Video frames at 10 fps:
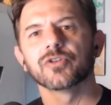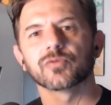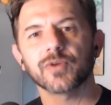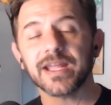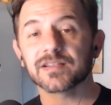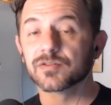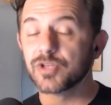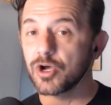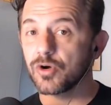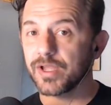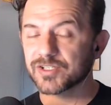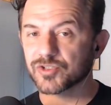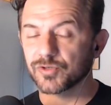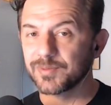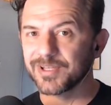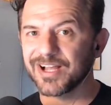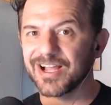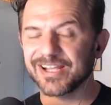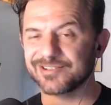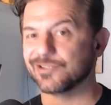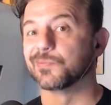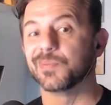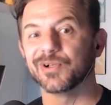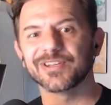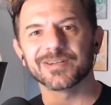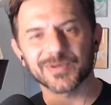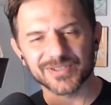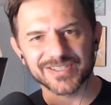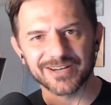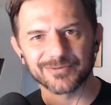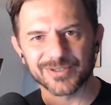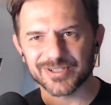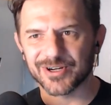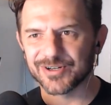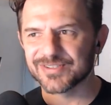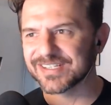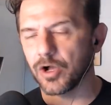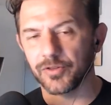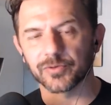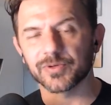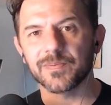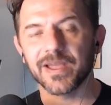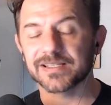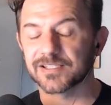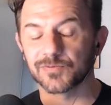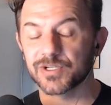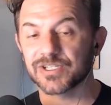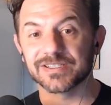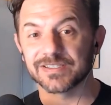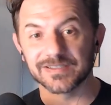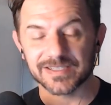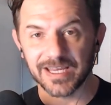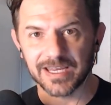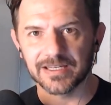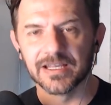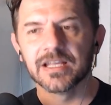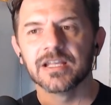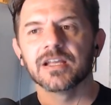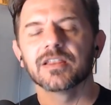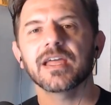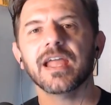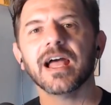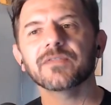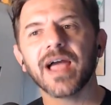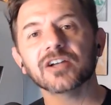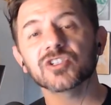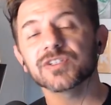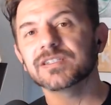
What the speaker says: The rates, though extremely high at 2 billion% returns on the rebases, which is insane, they have actually